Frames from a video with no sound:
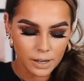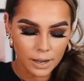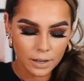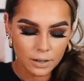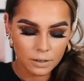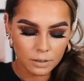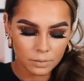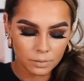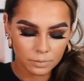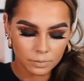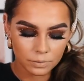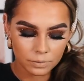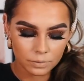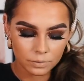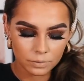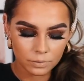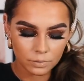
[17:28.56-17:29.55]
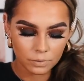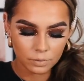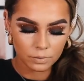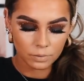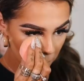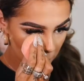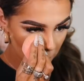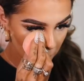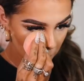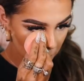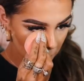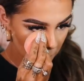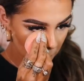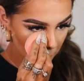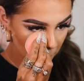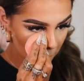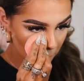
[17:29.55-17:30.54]
it in and just
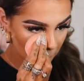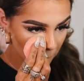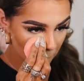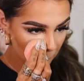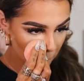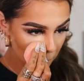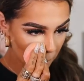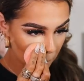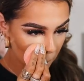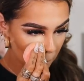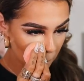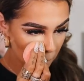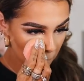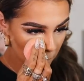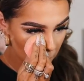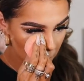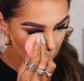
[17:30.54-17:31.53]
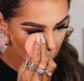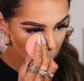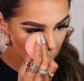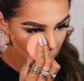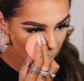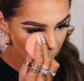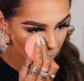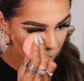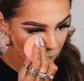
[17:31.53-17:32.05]
press this into our under eye.